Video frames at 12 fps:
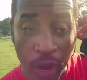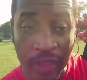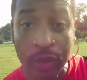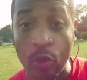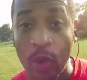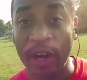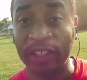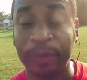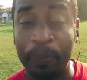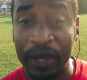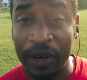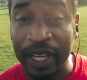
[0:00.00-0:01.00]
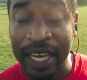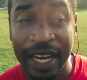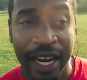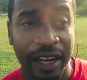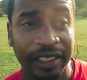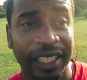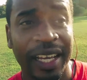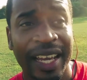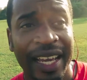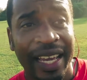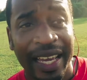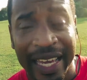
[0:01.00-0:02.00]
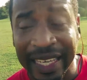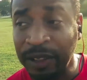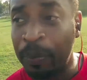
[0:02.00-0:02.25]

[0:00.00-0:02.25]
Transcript: the world's billionaires, his